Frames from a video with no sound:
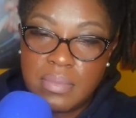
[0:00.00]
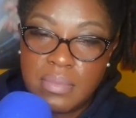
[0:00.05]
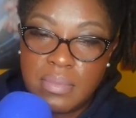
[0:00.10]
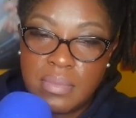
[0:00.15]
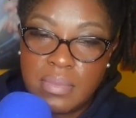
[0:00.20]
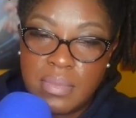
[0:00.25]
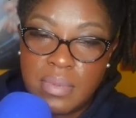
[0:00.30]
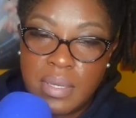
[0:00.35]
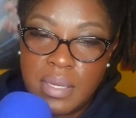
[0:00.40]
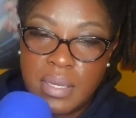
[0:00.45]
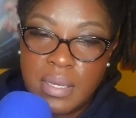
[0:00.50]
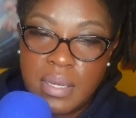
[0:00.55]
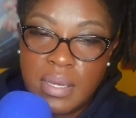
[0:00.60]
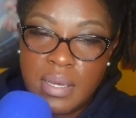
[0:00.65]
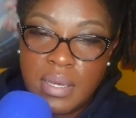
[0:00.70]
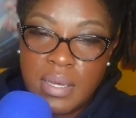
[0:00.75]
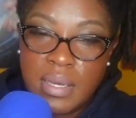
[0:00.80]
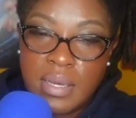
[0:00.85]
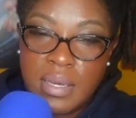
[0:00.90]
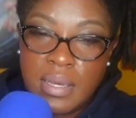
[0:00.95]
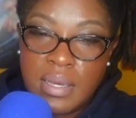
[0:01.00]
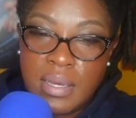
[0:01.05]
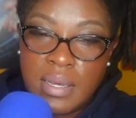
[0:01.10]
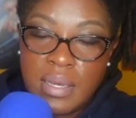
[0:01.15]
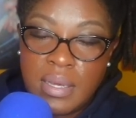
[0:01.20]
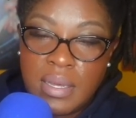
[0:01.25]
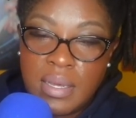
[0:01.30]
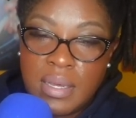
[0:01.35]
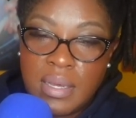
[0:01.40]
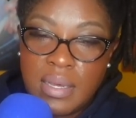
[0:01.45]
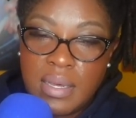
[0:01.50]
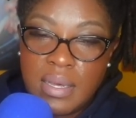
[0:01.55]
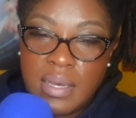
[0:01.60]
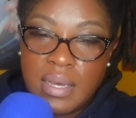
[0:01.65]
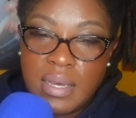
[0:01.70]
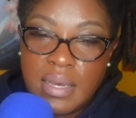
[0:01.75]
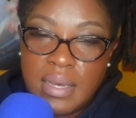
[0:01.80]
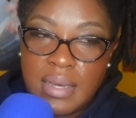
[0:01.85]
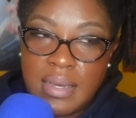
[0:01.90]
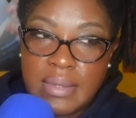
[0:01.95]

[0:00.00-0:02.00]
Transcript: (silence)